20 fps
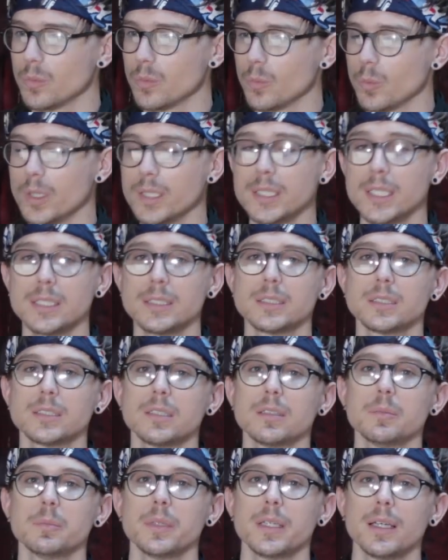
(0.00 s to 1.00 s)
when they
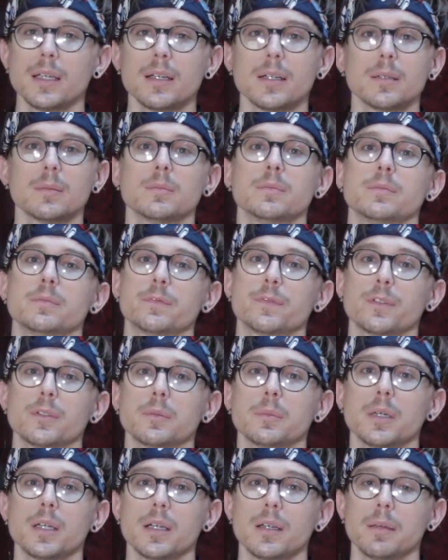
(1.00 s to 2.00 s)
stood me up
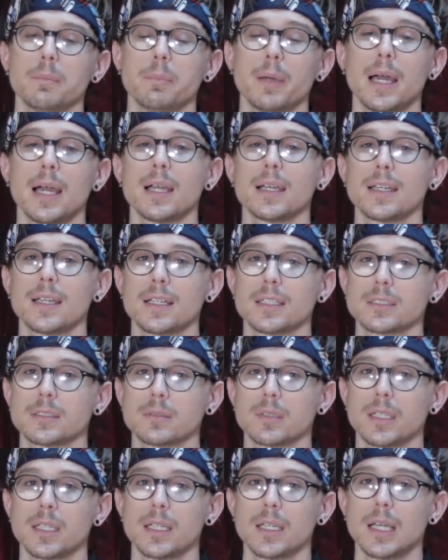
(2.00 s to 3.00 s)
for my back
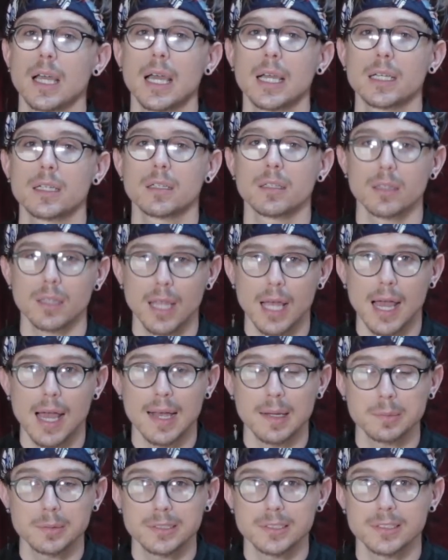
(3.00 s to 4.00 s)
x-ray, I
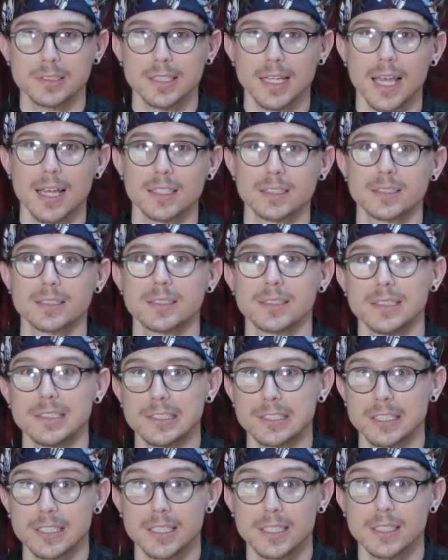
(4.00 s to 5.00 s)
collapsed and had a
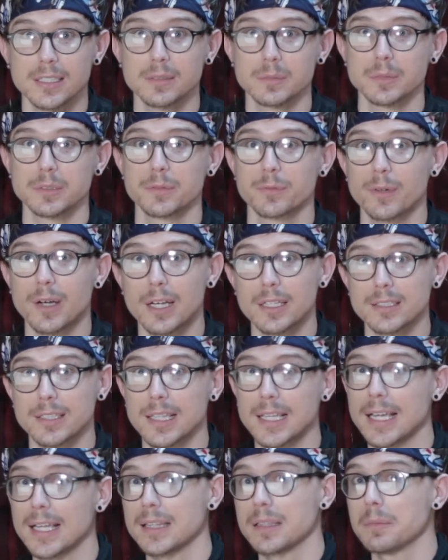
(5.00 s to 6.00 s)
seizure and was
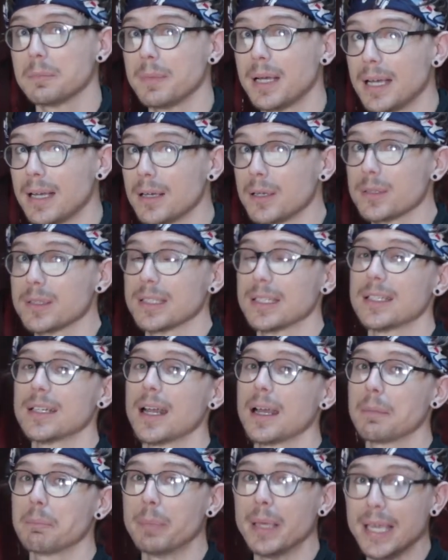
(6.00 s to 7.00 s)
frothing at the mouth, and
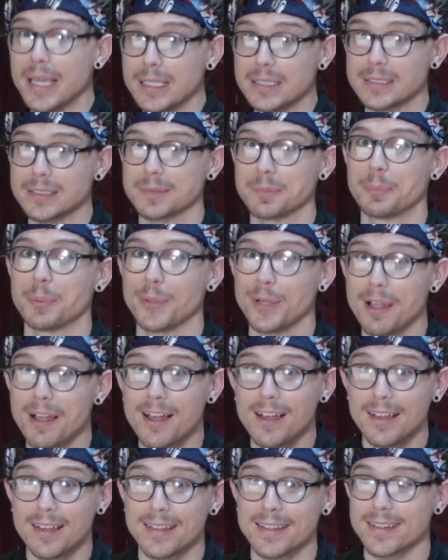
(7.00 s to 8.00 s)
I pissed
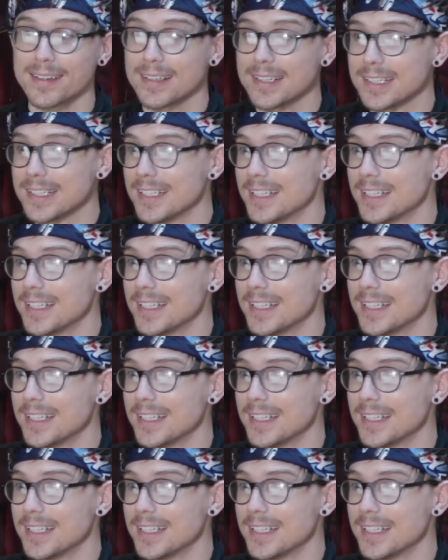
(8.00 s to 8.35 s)
blood.